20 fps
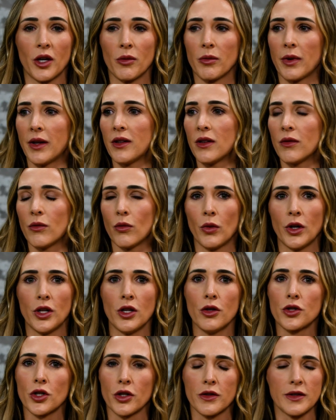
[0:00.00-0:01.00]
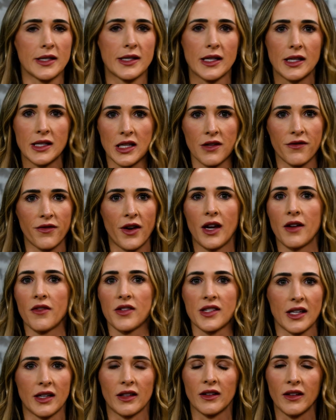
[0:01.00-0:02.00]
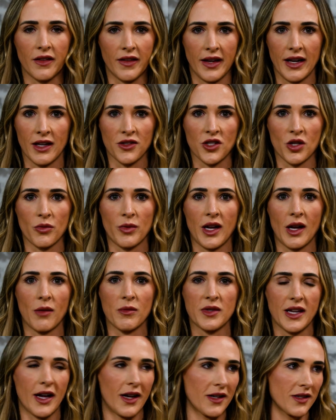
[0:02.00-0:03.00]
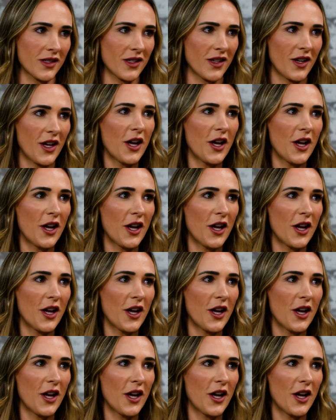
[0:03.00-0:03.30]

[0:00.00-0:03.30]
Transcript: But when you turn 65, suddenly the answer becomes yes.